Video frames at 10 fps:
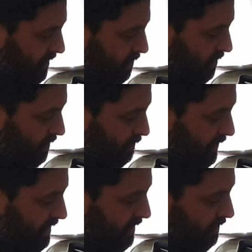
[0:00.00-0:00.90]
sure that it
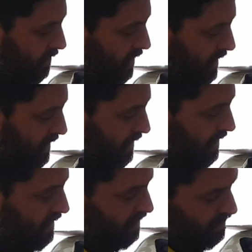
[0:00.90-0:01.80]
fits in right.
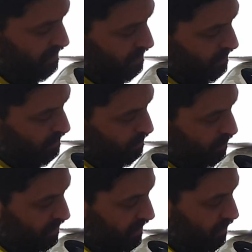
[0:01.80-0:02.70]

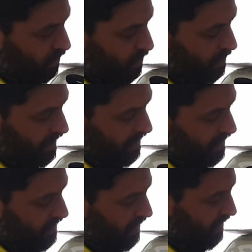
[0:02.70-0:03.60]
Push that all the way
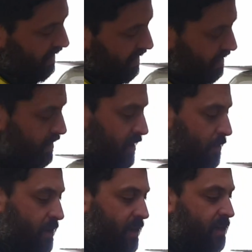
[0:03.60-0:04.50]
in like that,
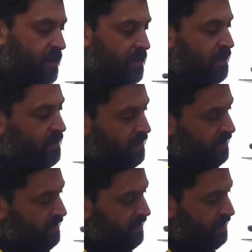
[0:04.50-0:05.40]
clip it in
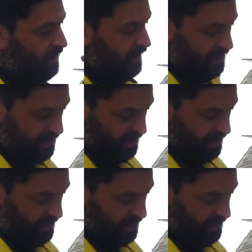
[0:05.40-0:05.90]
so it has